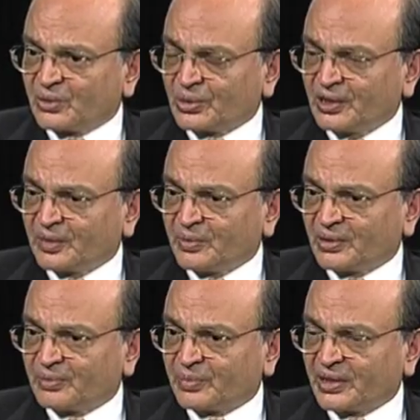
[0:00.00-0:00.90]
talking
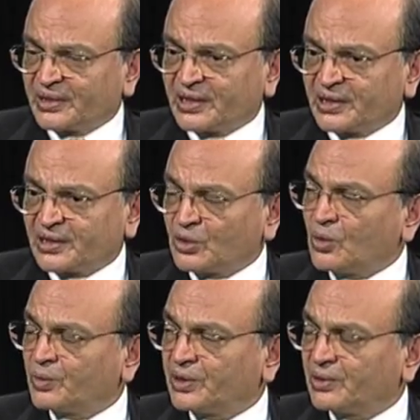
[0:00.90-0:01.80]
about prices,
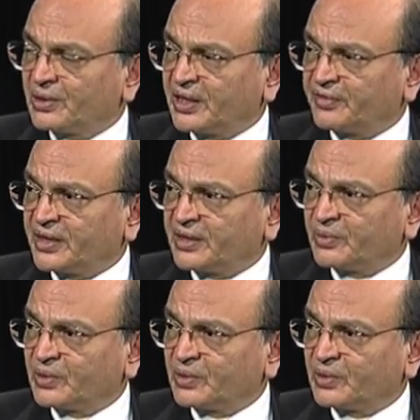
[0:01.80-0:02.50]
no, we don't have that.